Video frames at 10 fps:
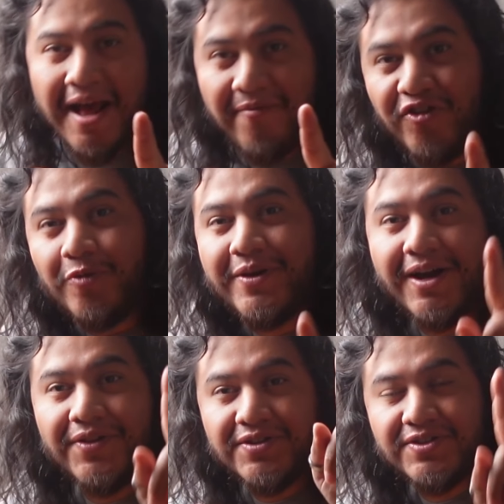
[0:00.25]
I'm filming
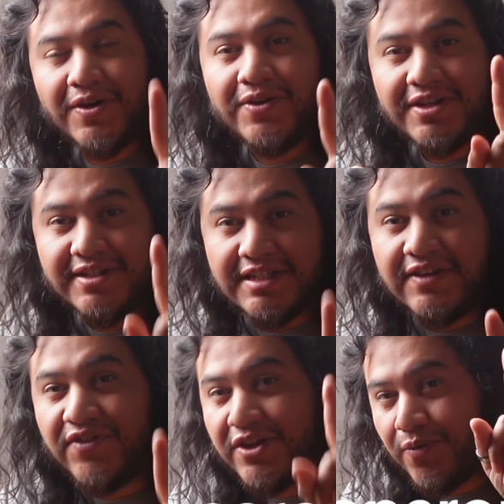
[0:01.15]
on the Sony
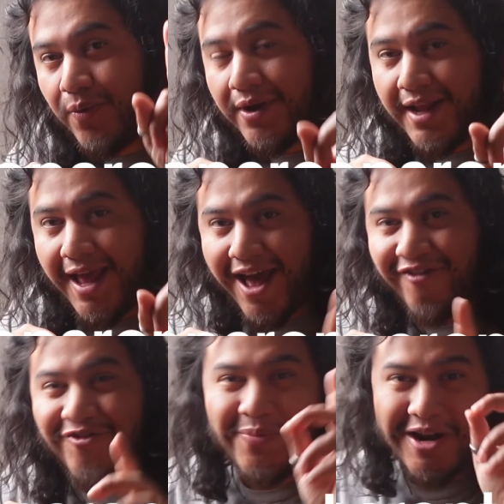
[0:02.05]
ZV-1
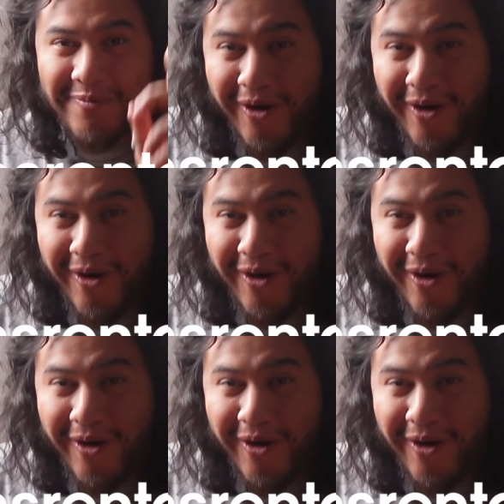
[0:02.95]
II, but I'm